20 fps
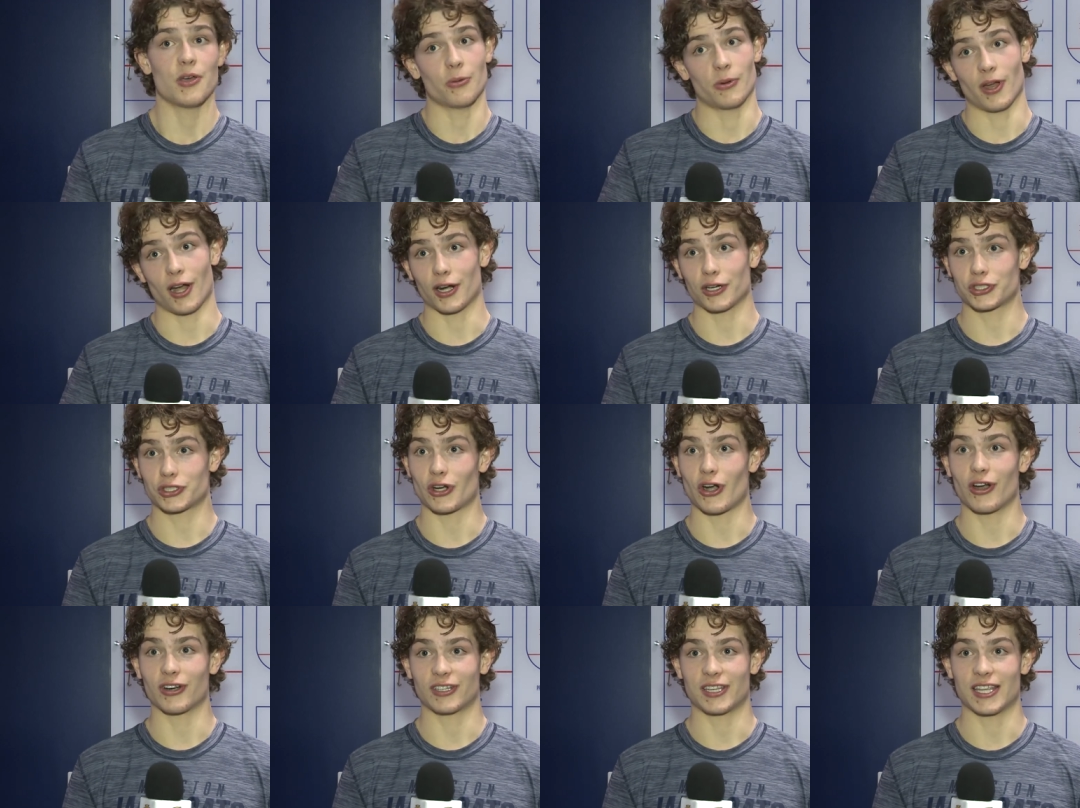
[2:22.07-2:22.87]
we are a
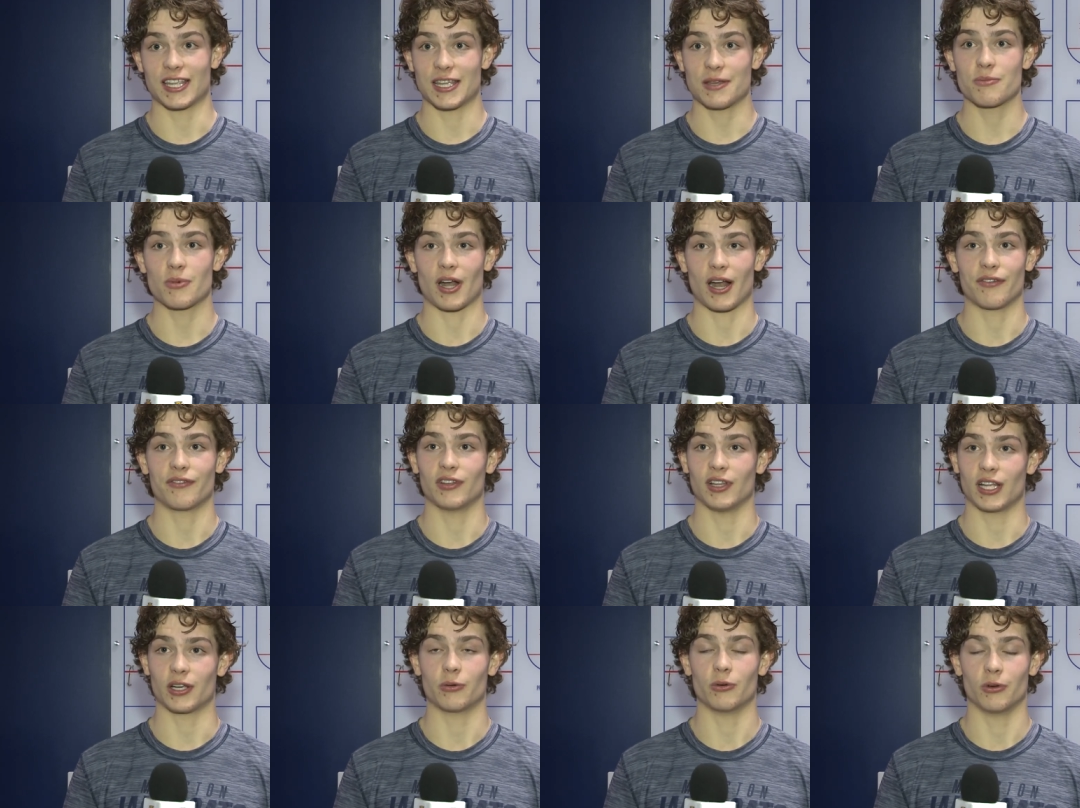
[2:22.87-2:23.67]
strong team, but I
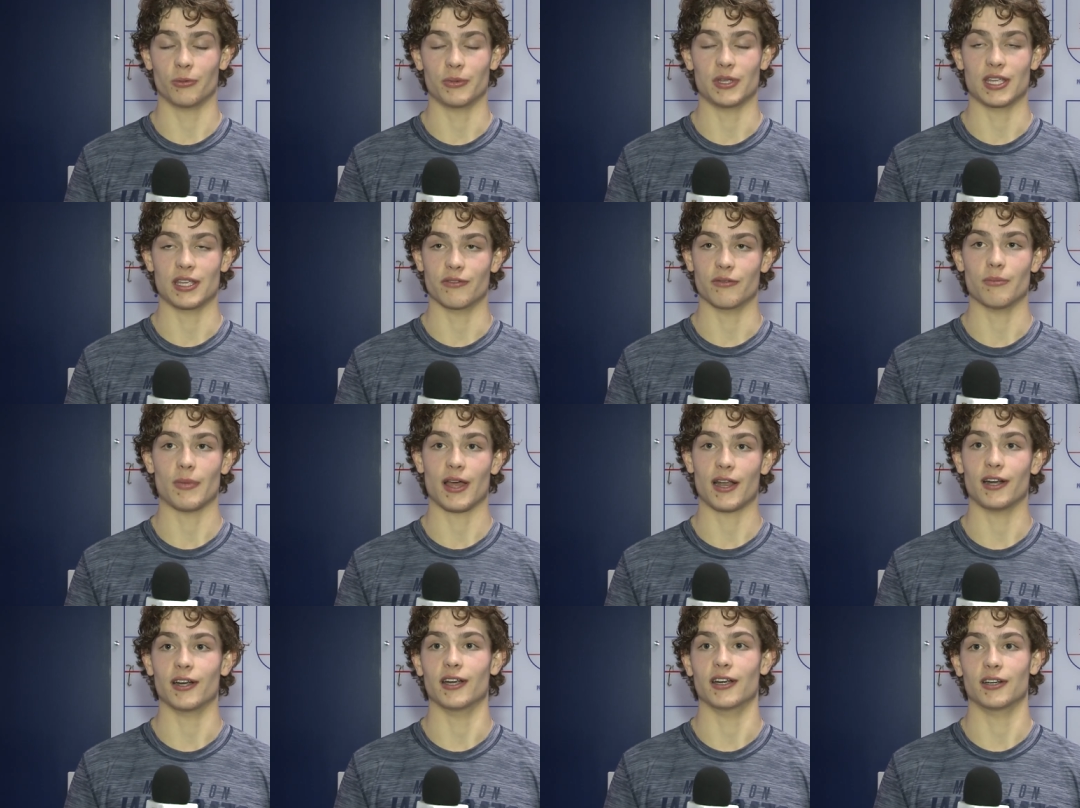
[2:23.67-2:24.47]
feel like we'll be even
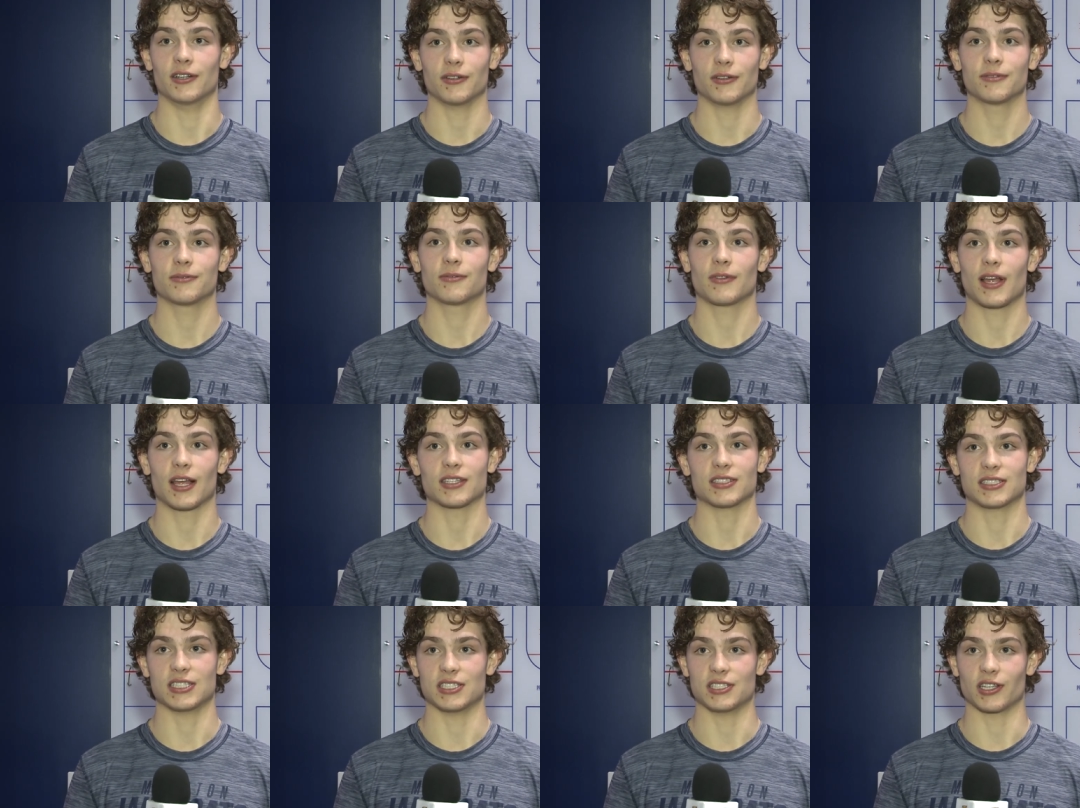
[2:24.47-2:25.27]
better here
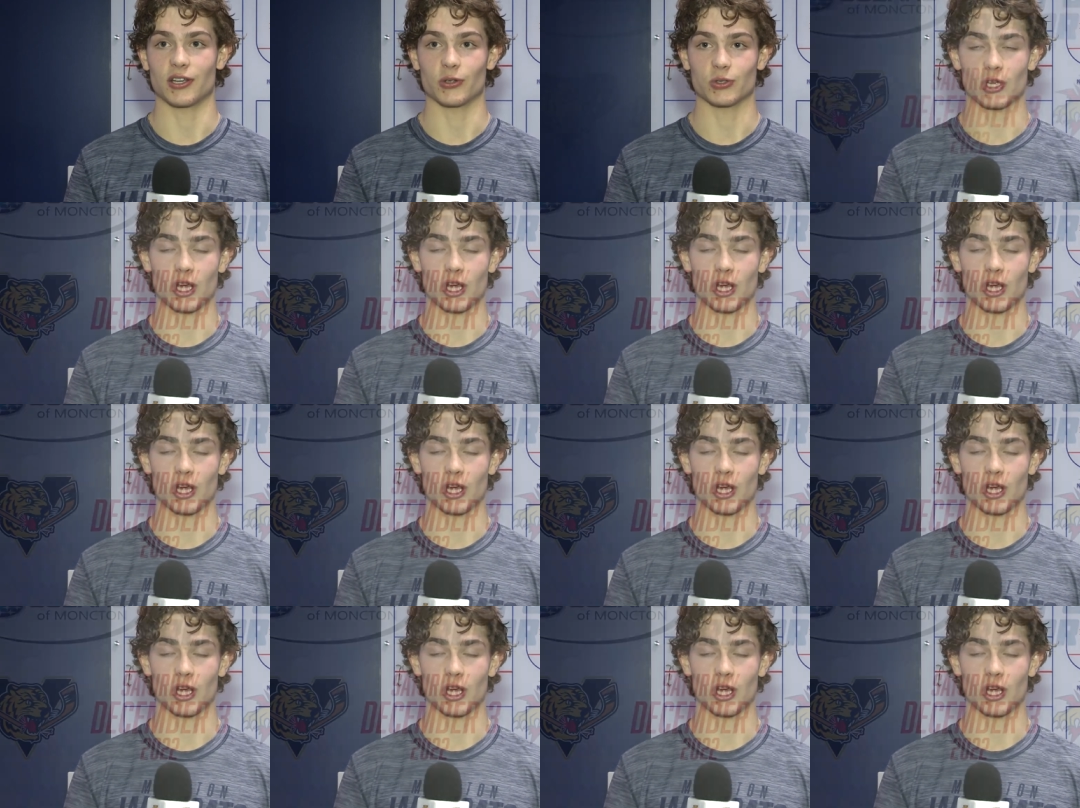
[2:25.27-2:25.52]
as the season goes